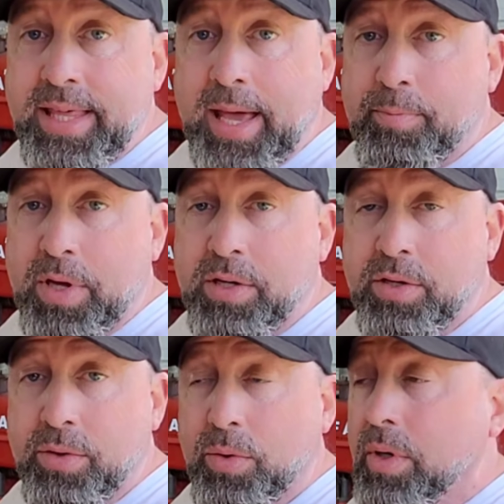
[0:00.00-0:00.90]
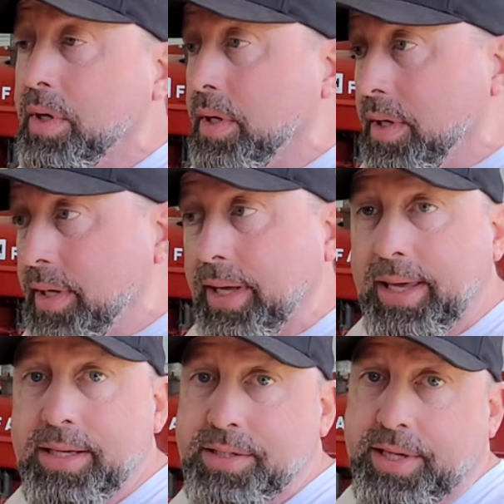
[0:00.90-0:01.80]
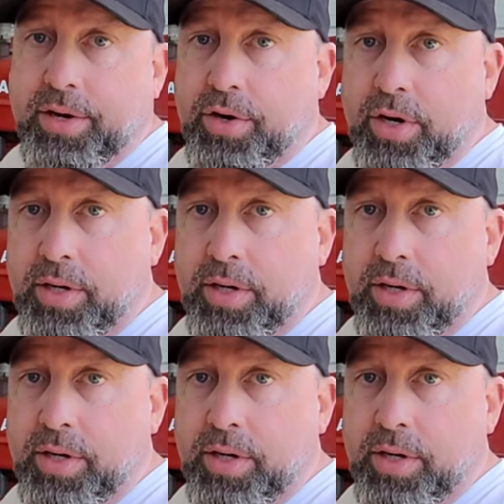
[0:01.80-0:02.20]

the M can do easier.